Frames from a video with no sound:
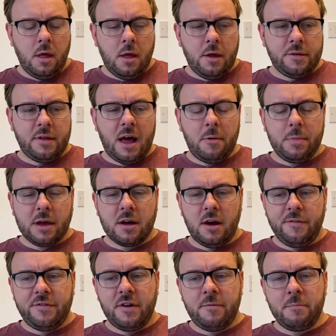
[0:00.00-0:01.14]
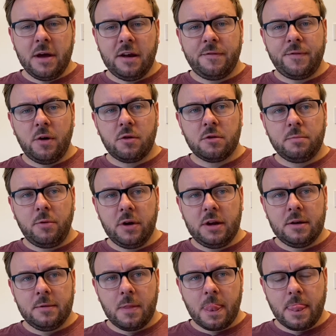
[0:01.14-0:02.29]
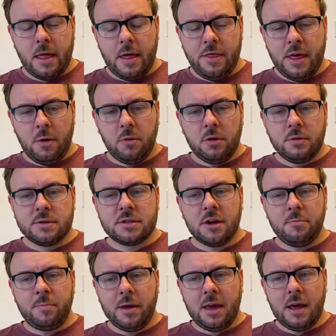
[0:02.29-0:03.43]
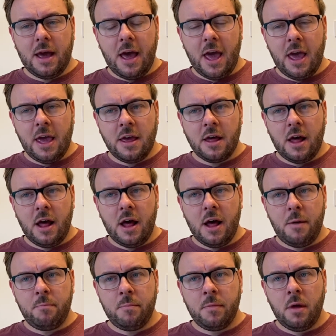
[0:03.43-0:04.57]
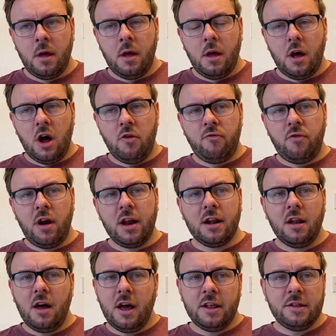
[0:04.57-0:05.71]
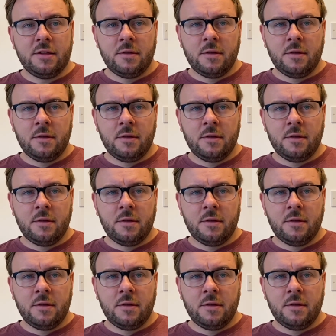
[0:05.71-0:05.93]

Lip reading: so that'll be kind of the main focal point. There will also be a running line